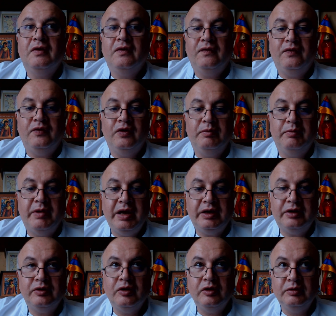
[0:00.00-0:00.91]
for
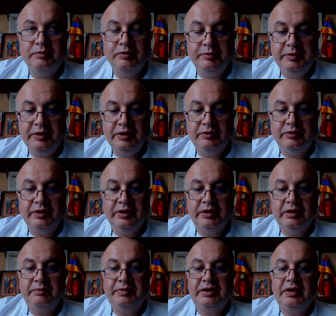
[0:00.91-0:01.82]

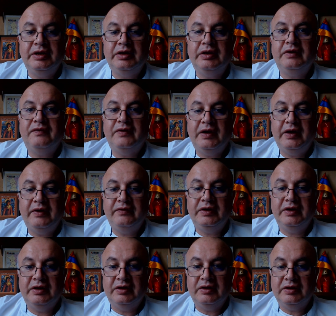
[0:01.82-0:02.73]
microalbuminuria beginning 5
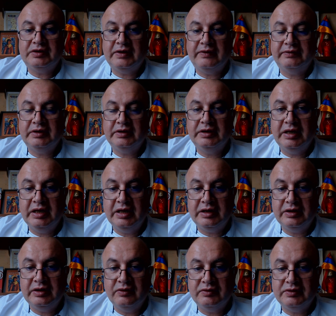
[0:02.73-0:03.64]
years after
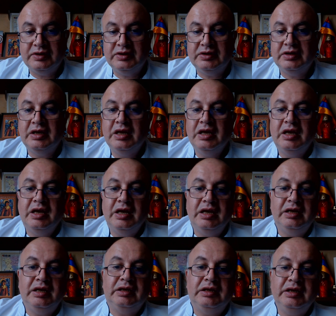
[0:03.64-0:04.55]
diagnosis
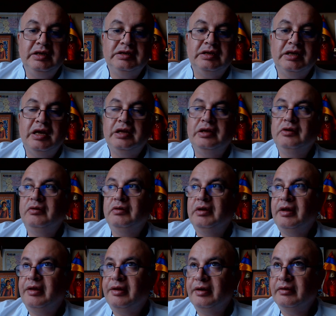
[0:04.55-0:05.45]
and at least
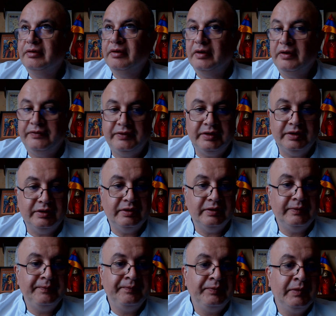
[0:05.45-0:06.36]
annually thereafter.
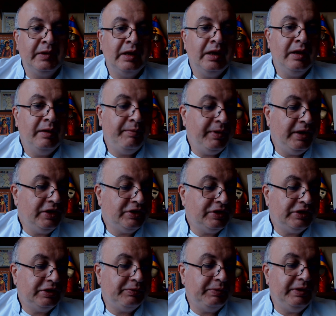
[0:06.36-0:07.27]

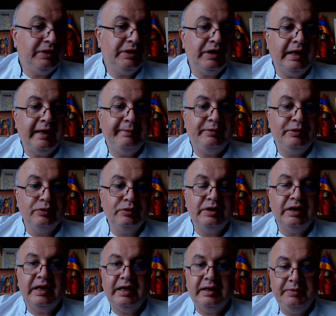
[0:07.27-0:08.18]
Patients with type 2
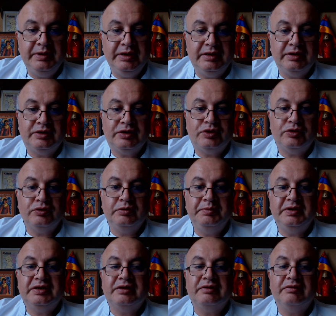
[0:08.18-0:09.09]
diabetes
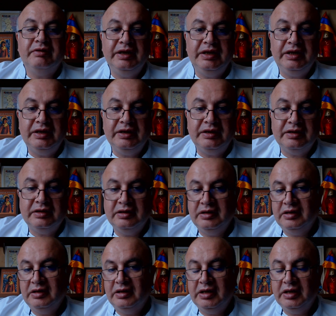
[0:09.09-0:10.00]
should be screened
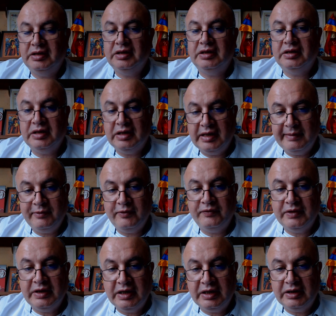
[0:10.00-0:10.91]
at the time
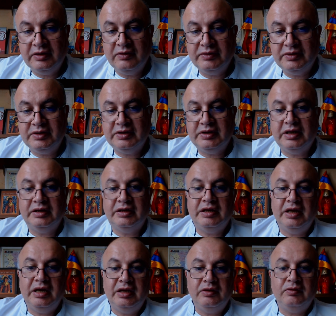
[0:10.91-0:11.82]
of diagnosis
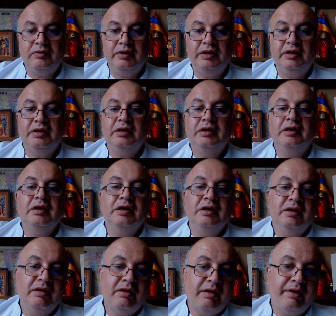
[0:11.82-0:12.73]
and annually
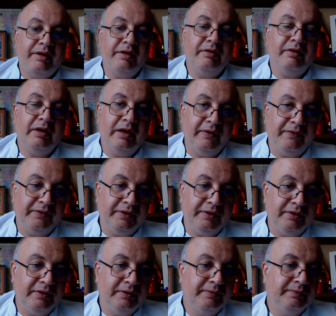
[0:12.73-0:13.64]
thereafter.